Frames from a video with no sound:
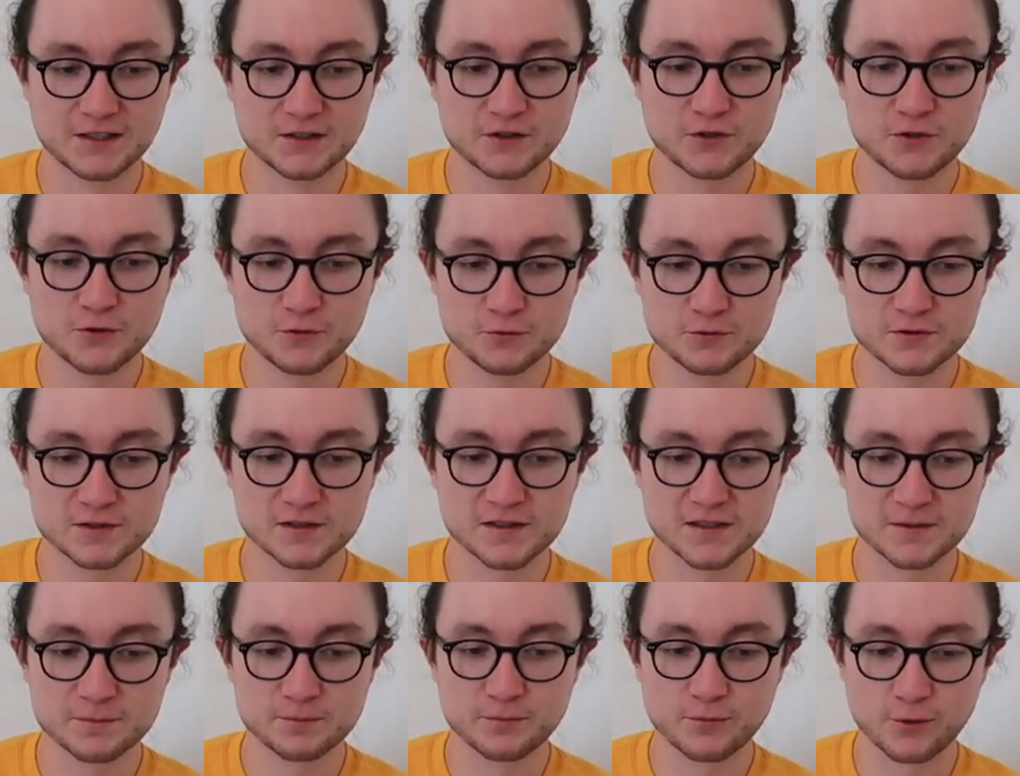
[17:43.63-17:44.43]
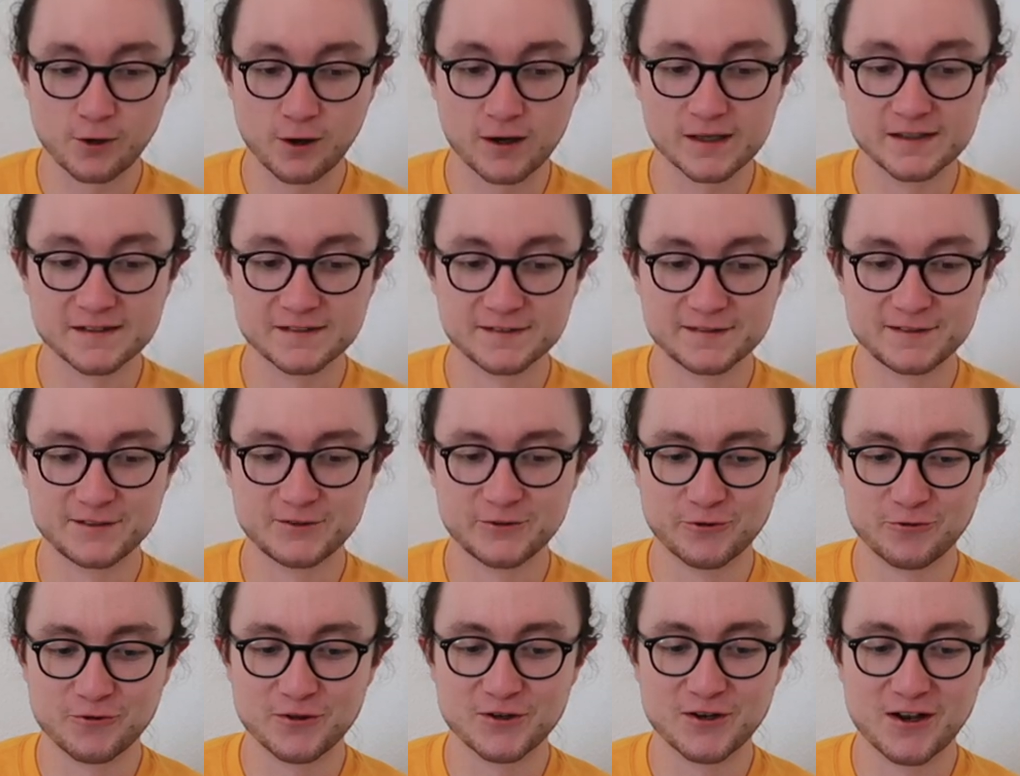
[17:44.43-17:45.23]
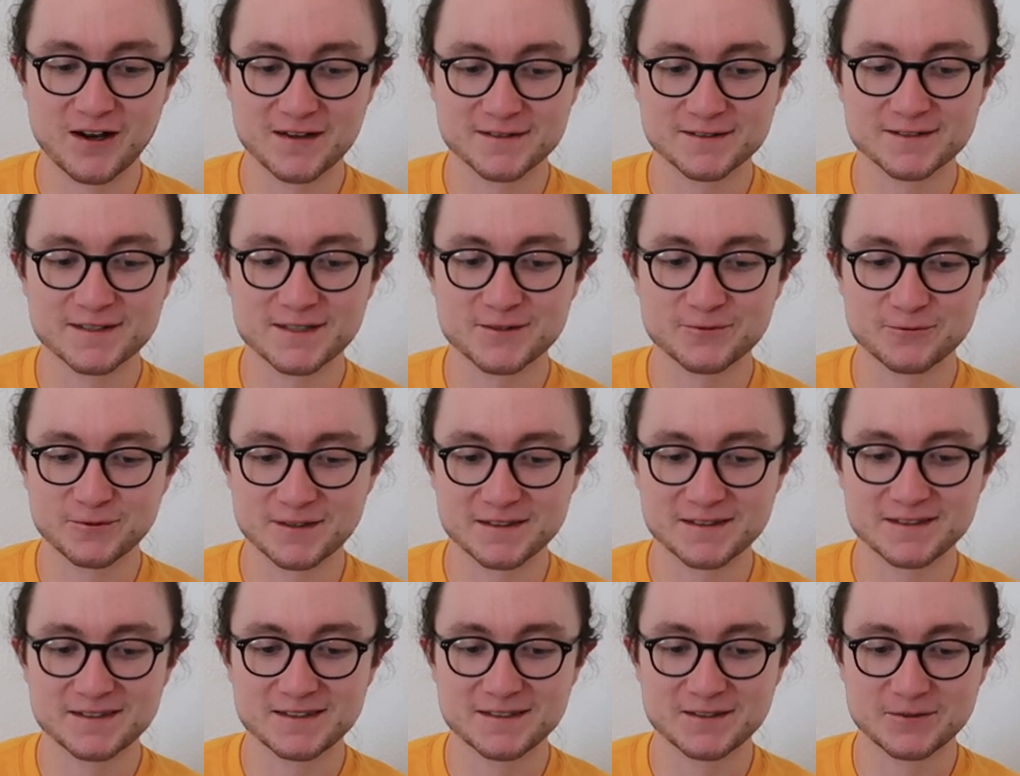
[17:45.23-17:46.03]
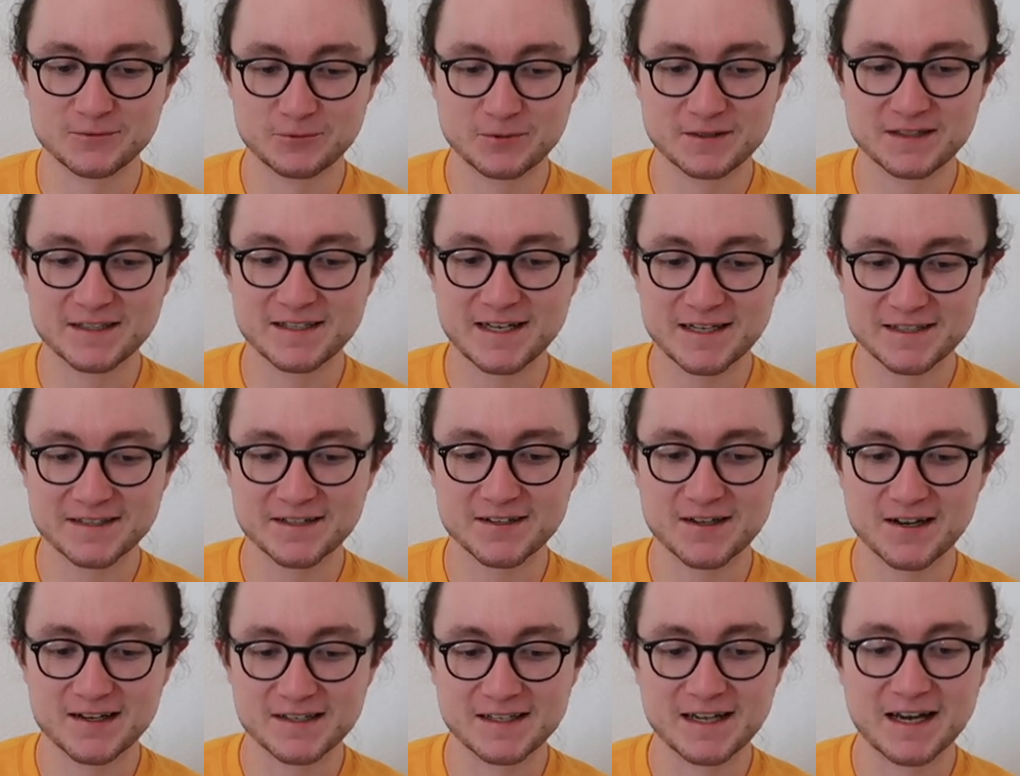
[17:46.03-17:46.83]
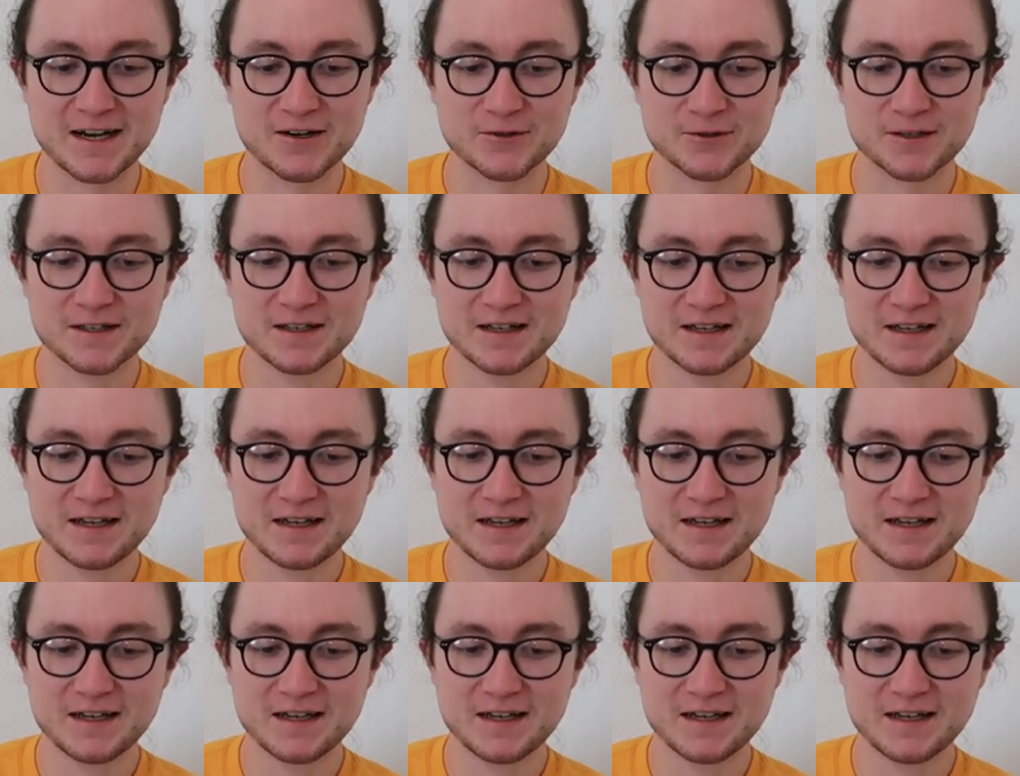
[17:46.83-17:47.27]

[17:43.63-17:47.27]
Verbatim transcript: hugely bright northern lights with with the naked eye now.